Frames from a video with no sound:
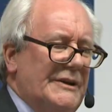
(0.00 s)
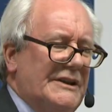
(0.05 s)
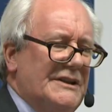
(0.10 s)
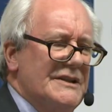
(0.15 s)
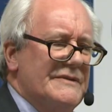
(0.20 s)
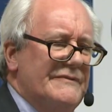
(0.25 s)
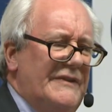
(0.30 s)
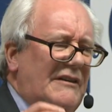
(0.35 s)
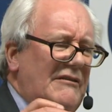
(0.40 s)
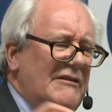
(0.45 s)

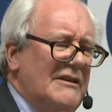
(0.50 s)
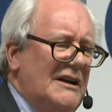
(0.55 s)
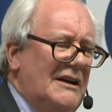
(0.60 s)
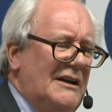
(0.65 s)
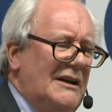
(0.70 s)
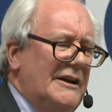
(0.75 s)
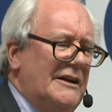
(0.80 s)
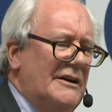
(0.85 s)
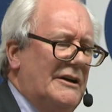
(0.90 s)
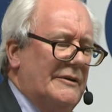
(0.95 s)
Because very
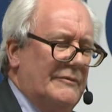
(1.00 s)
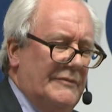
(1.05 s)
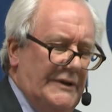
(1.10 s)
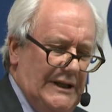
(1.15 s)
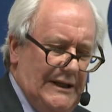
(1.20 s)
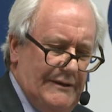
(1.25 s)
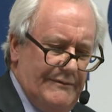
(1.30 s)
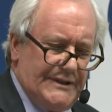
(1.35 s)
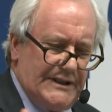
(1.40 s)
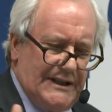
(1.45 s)
early on when
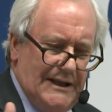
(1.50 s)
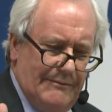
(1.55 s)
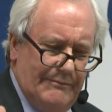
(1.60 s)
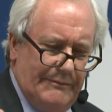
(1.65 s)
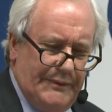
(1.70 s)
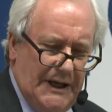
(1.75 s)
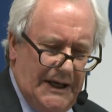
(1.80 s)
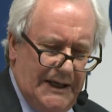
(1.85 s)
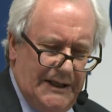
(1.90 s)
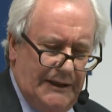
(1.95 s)
I was
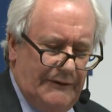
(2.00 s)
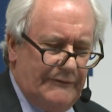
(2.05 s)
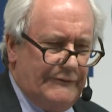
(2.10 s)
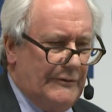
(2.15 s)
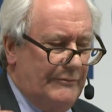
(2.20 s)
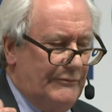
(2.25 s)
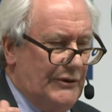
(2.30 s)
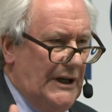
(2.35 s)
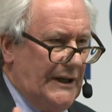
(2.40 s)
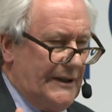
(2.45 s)
campaigning
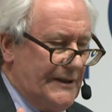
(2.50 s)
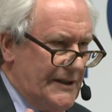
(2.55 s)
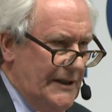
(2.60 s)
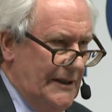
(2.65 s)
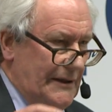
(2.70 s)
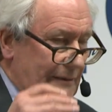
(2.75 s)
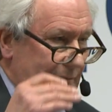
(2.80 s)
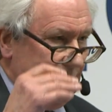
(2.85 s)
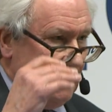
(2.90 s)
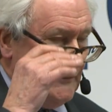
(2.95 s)
for
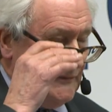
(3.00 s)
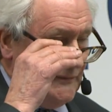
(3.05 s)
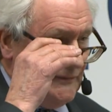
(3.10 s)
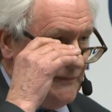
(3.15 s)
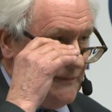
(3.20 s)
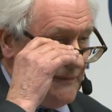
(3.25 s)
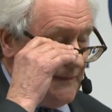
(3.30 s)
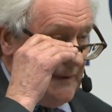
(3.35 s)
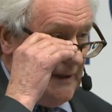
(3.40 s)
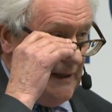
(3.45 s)
Brexit,
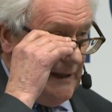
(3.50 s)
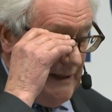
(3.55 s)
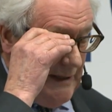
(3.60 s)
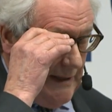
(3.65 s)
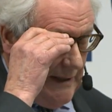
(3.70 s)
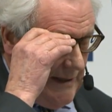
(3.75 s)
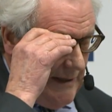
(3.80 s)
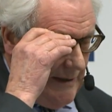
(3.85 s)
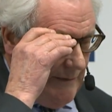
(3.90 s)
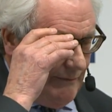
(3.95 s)

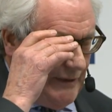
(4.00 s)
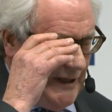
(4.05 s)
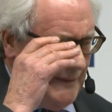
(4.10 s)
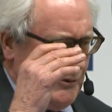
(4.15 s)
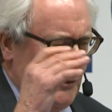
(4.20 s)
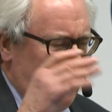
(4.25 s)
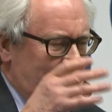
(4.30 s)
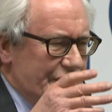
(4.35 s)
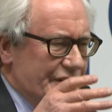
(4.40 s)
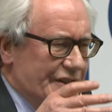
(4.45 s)

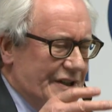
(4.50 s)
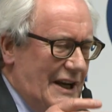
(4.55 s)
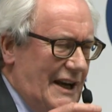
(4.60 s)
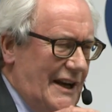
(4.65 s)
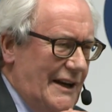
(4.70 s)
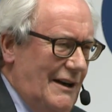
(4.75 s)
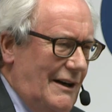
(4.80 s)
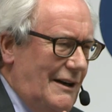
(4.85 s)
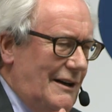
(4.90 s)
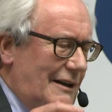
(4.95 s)
people would
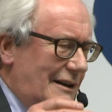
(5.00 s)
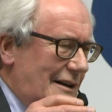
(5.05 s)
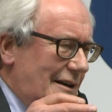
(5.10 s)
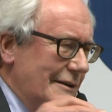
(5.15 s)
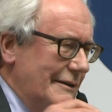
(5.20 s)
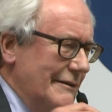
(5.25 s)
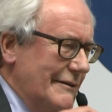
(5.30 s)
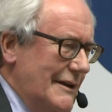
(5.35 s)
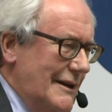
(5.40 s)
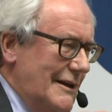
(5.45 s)
say, oh,
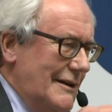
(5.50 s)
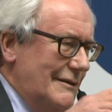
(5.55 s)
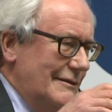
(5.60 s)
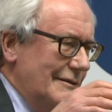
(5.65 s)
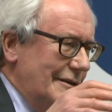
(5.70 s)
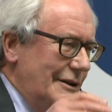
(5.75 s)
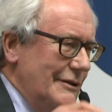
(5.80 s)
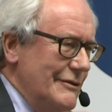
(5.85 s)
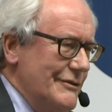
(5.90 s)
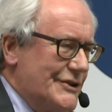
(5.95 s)
you know,
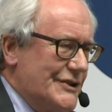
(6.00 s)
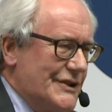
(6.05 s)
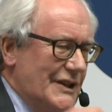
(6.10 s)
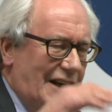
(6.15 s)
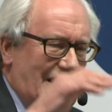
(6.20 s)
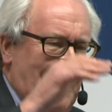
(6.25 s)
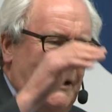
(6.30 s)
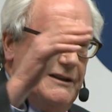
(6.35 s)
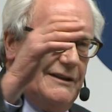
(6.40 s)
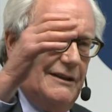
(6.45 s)
you
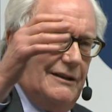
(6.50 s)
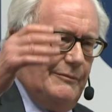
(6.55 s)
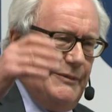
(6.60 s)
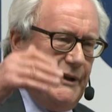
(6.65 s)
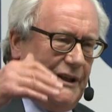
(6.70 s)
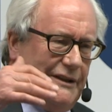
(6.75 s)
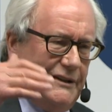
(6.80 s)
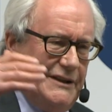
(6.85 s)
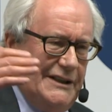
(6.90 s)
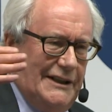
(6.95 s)
say there'll
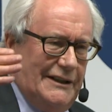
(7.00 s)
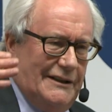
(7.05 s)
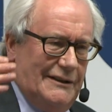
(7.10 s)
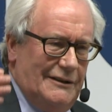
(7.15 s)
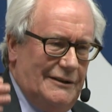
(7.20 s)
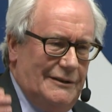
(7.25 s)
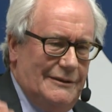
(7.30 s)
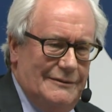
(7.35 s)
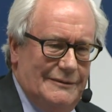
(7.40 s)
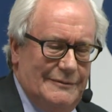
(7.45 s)
be a
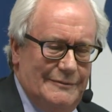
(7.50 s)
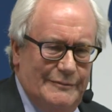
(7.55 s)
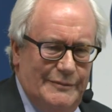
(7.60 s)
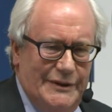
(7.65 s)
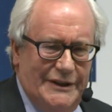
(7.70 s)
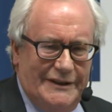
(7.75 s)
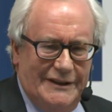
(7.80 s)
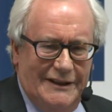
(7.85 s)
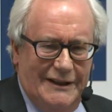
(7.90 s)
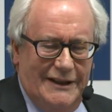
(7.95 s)
deal,
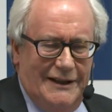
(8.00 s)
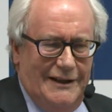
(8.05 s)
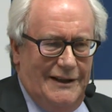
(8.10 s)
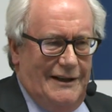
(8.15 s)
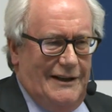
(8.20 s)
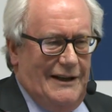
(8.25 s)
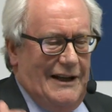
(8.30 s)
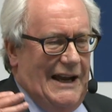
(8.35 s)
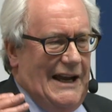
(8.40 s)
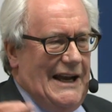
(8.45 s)
but
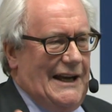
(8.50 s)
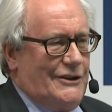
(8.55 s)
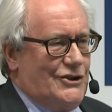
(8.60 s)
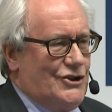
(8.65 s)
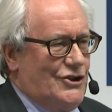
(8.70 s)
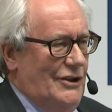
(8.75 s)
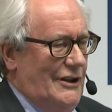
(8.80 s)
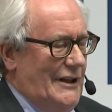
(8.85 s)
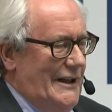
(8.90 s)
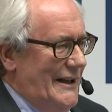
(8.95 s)

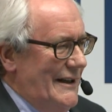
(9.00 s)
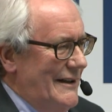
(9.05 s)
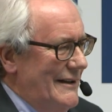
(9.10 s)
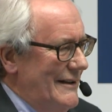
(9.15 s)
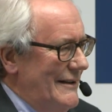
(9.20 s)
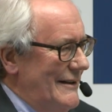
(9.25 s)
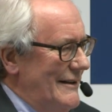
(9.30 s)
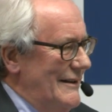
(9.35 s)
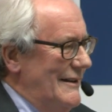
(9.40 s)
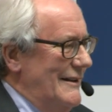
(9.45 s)
actually,
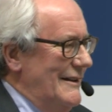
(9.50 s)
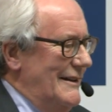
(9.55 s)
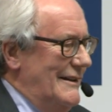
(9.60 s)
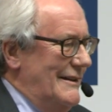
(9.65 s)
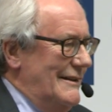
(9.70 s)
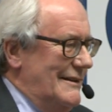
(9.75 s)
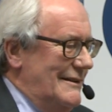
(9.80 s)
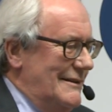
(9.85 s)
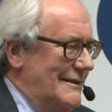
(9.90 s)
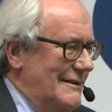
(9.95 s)

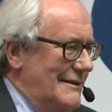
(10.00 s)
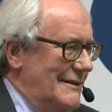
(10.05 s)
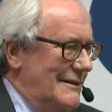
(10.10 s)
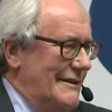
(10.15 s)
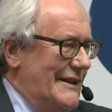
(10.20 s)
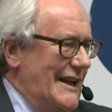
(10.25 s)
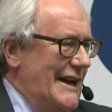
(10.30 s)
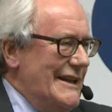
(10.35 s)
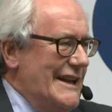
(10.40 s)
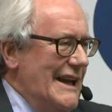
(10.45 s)

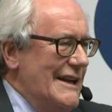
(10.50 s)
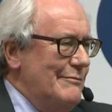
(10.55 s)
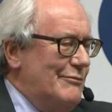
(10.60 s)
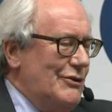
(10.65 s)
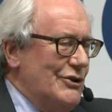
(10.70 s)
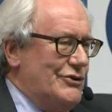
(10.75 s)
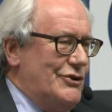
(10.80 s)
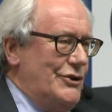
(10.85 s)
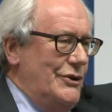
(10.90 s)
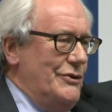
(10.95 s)
they'd then
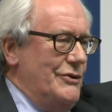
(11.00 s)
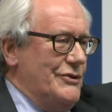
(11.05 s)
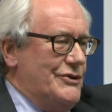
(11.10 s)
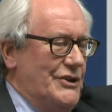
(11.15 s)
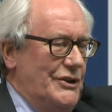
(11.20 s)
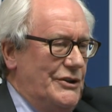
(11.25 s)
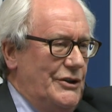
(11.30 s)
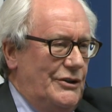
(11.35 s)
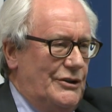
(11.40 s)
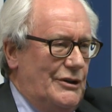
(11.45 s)
produce
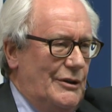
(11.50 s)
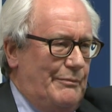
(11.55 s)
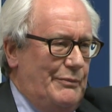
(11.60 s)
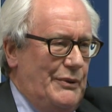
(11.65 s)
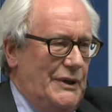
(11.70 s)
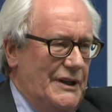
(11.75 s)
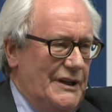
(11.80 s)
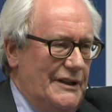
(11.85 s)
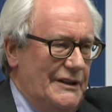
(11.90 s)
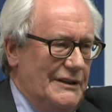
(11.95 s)
a
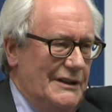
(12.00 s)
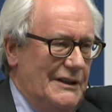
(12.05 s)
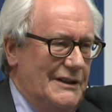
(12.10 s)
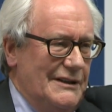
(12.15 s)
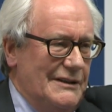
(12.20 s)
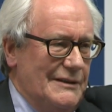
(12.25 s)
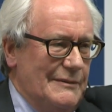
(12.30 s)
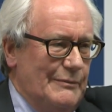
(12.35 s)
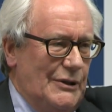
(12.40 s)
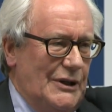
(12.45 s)
European
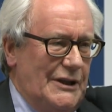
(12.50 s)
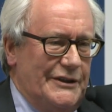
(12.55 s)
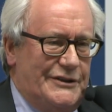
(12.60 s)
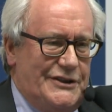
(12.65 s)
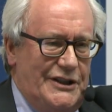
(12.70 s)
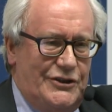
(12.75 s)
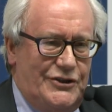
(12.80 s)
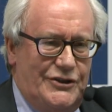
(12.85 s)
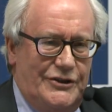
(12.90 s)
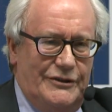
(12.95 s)

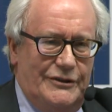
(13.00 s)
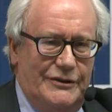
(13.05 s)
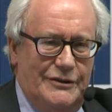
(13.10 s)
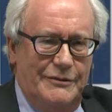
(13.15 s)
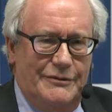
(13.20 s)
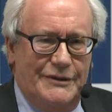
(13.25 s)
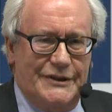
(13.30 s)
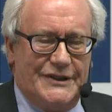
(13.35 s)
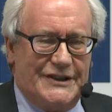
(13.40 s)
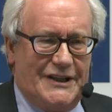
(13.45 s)
politician
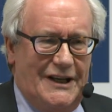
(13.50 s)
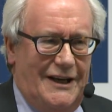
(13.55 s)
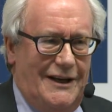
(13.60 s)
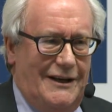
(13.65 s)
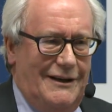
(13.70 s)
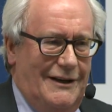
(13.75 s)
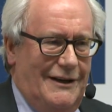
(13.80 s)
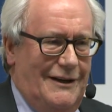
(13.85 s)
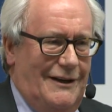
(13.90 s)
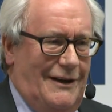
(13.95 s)
who would
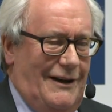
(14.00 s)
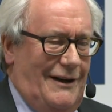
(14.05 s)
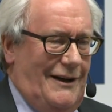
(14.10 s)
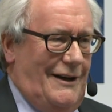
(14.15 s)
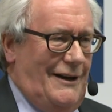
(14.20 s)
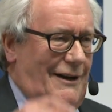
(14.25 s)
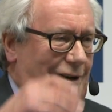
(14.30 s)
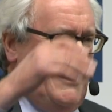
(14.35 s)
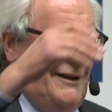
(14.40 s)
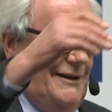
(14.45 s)
say,
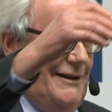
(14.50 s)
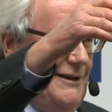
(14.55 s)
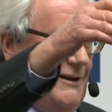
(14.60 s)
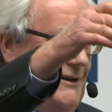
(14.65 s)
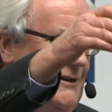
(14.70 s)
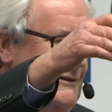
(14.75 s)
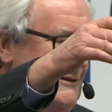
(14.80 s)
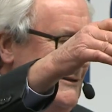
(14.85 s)
ah,